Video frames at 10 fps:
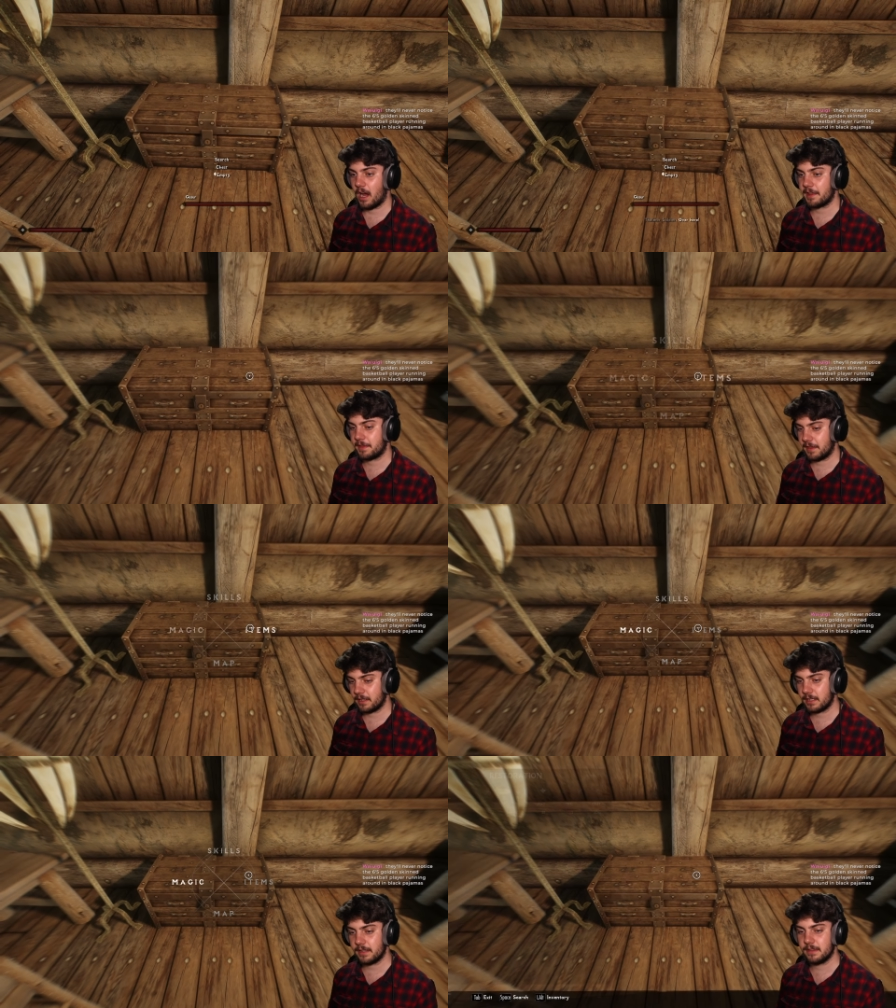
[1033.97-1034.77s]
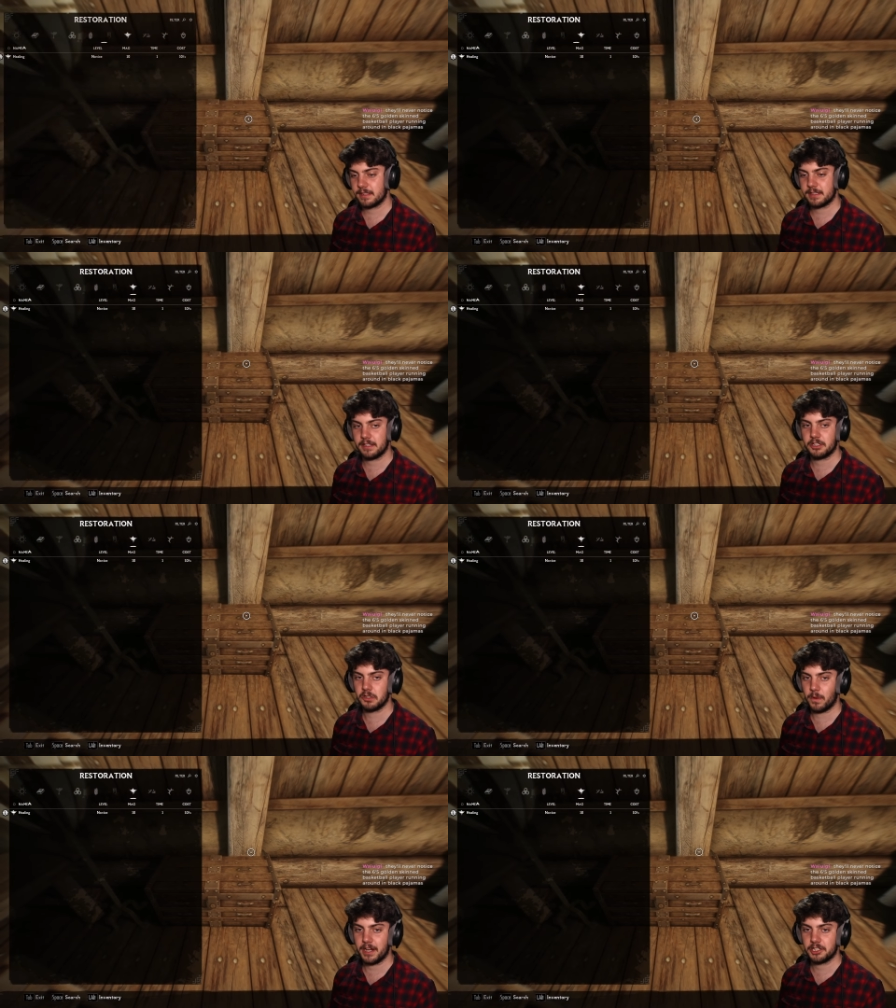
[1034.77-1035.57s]
I think in this
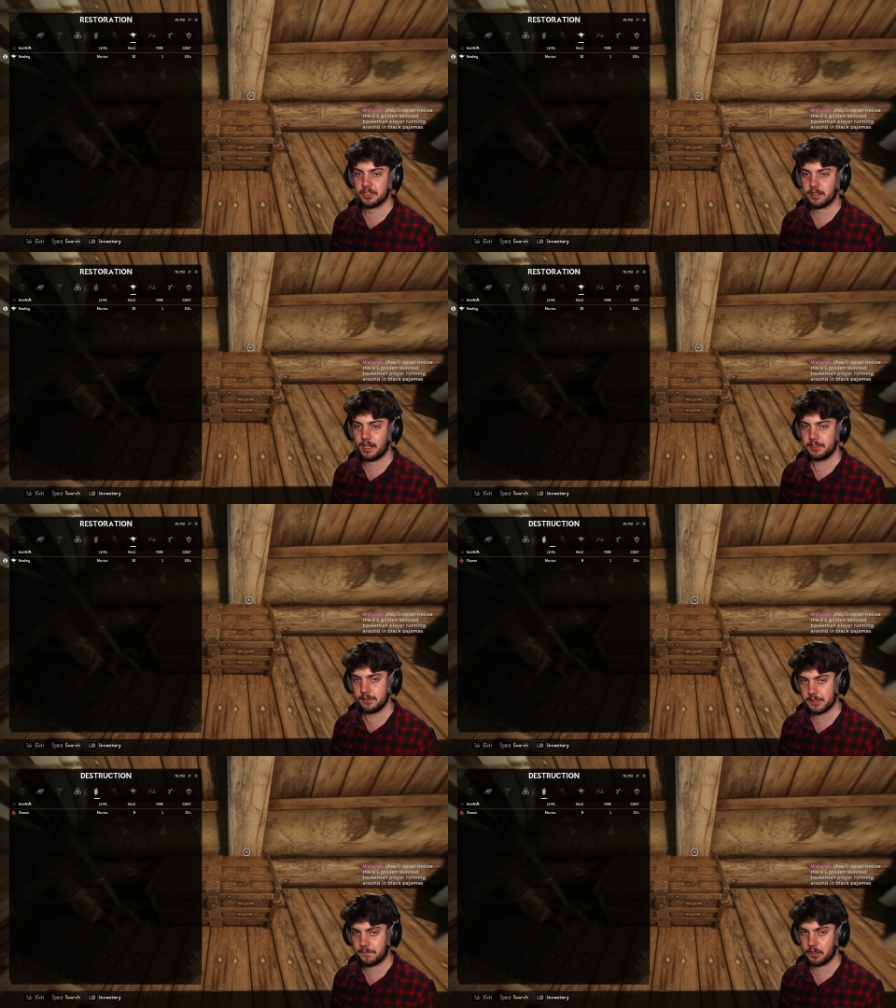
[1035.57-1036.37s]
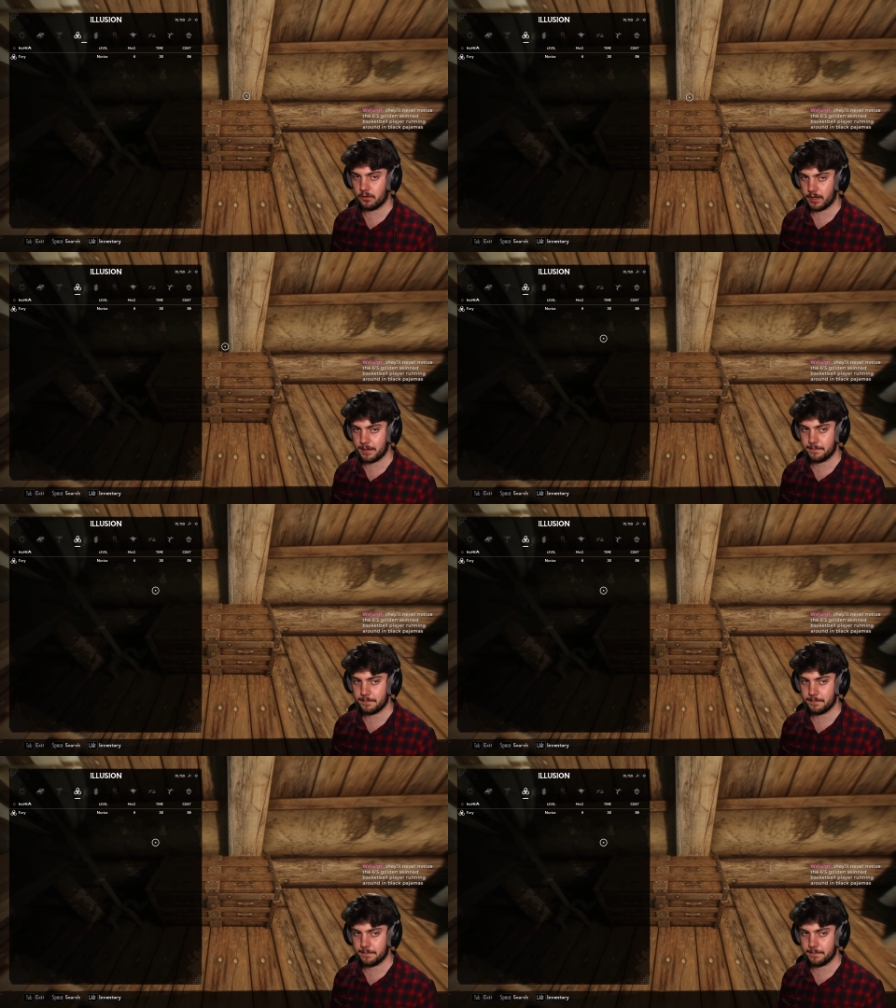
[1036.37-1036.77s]
situation, I use Fury.